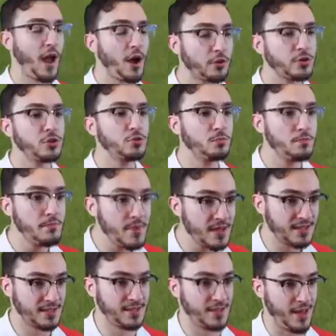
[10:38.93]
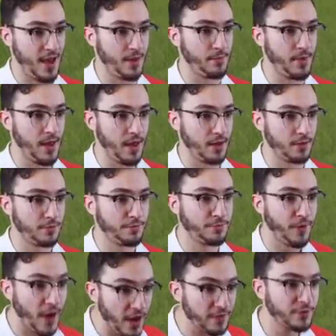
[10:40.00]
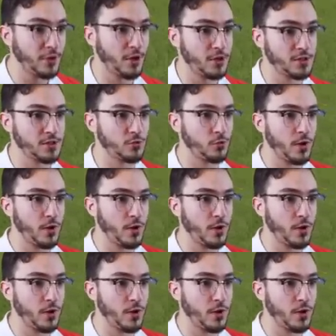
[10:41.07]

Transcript: How do you miss that, man? 5 yards